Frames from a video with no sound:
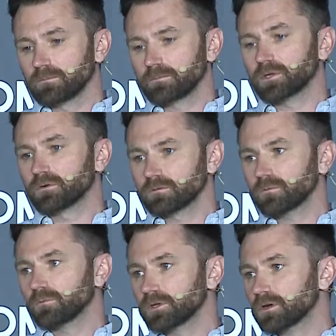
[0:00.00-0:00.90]
beyond
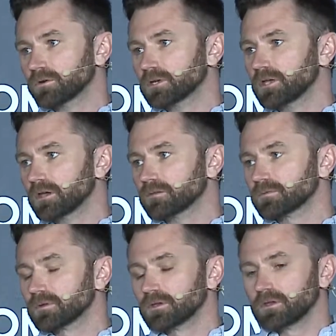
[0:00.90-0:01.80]
what we currently have.
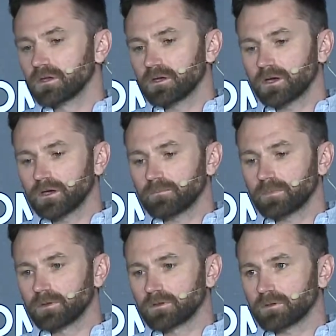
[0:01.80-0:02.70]
I
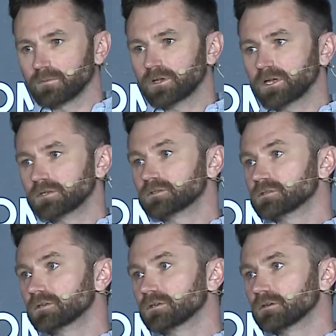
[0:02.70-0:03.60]
think we're likely to
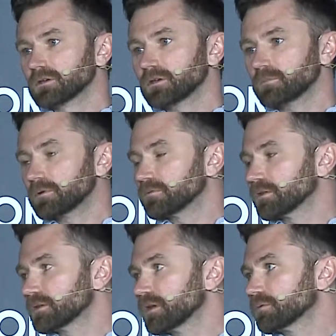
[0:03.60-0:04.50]
see a couple of
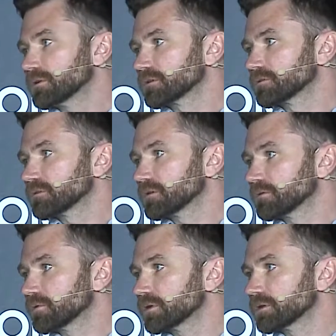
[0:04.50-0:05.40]
other networks
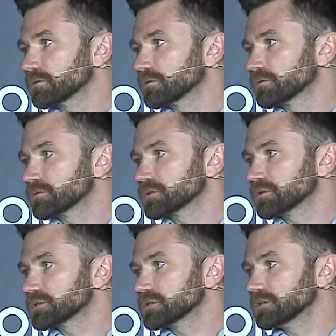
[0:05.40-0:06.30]
running on
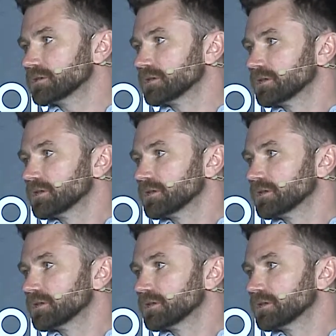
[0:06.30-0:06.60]
Ontici,